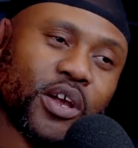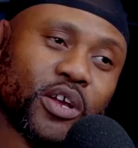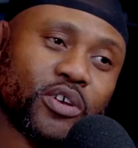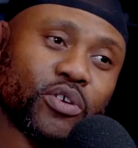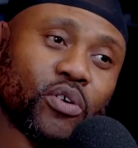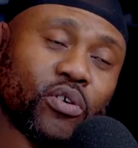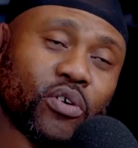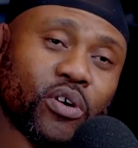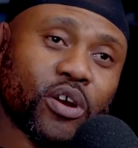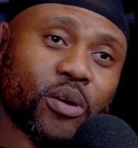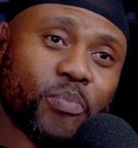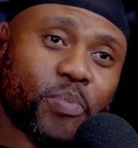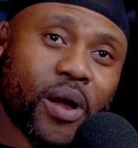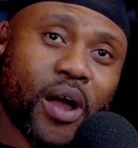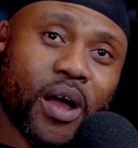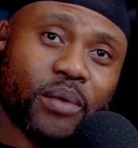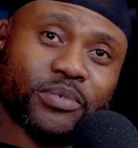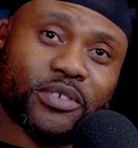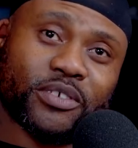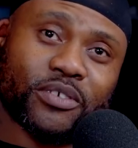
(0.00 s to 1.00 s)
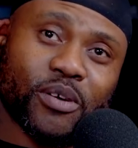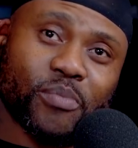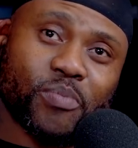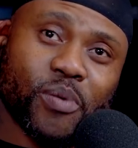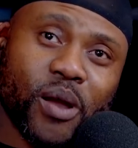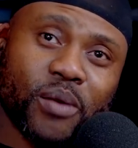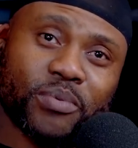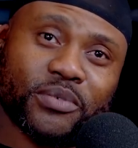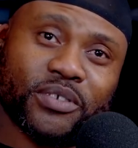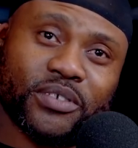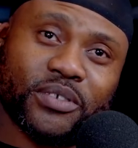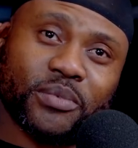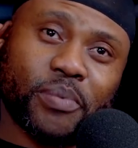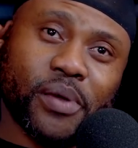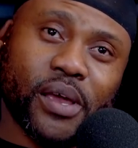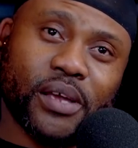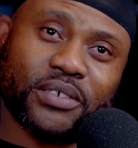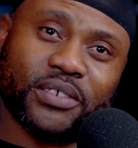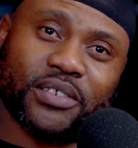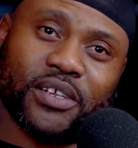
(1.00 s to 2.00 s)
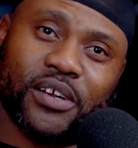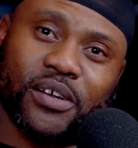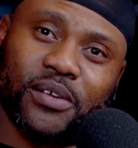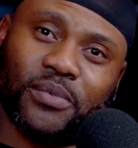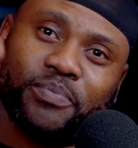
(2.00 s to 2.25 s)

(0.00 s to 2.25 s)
No, her pops is a pastor.